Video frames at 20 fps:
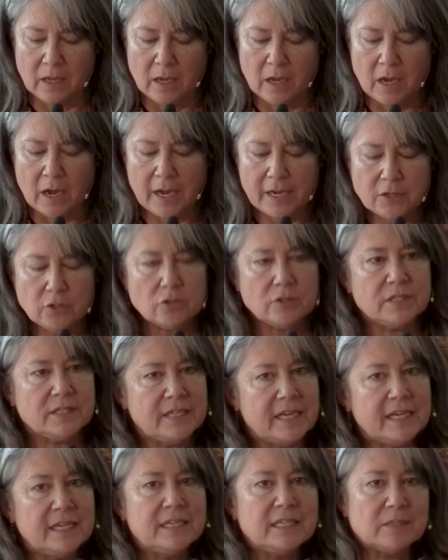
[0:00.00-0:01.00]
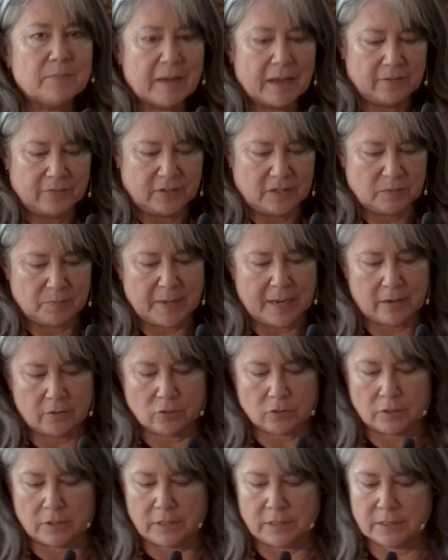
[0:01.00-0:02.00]
I understand about these
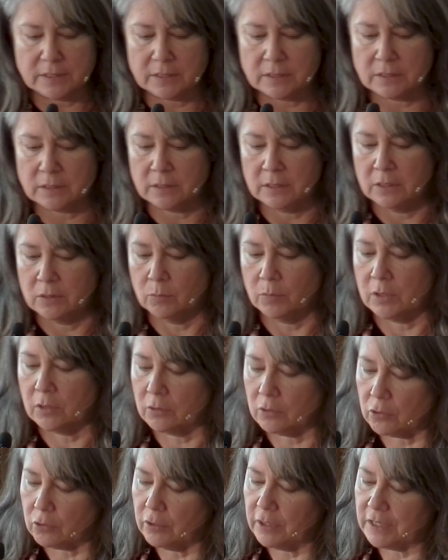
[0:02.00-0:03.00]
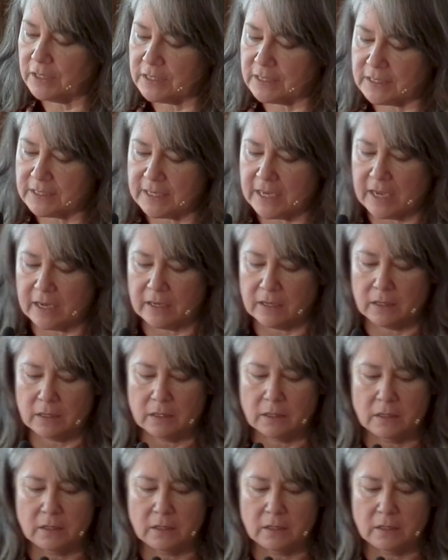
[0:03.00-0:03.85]
boundaries we are learning to set.